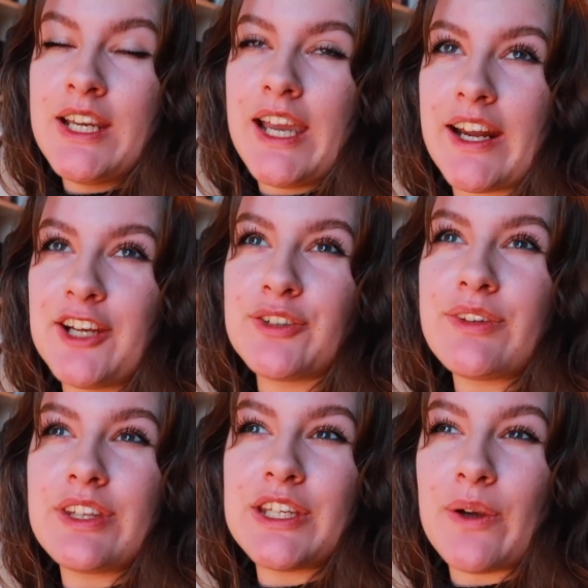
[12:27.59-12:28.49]
and I
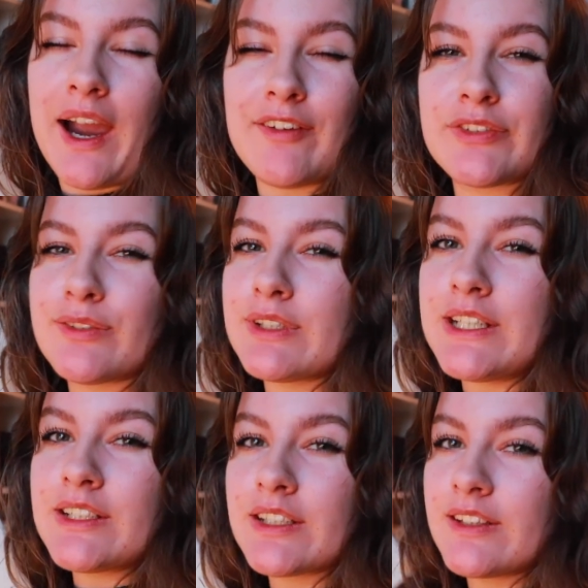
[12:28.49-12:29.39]
don't think you have to
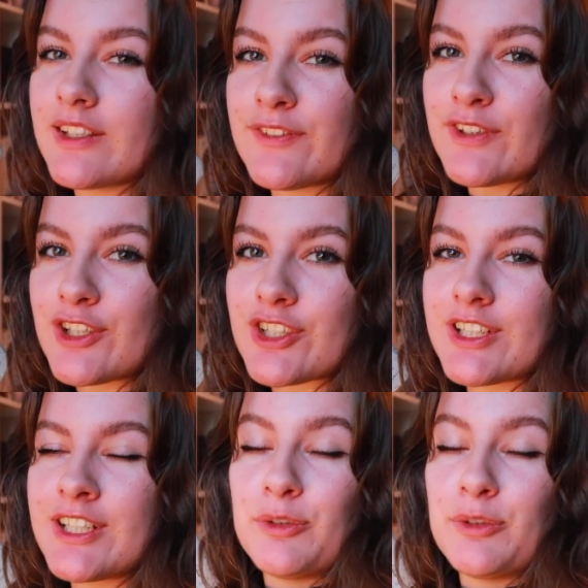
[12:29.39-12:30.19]
read this version